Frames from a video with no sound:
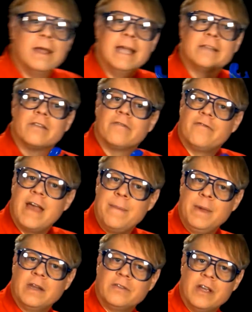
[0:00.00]
It's the
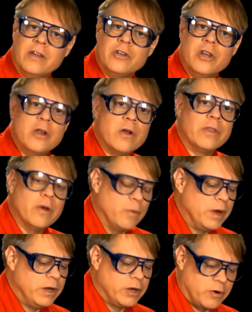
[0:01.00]
fabulous engineering that
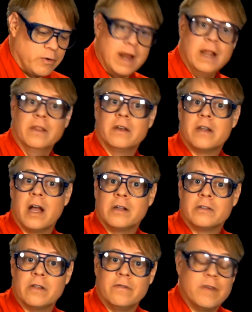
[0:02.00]
went into creating the
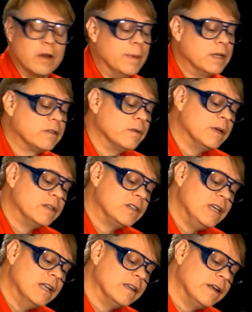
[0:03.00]
tungsten filaments that we
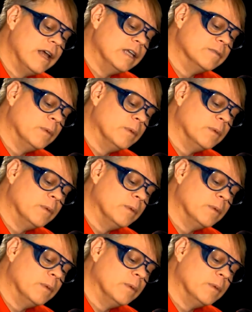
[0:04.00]
see in today's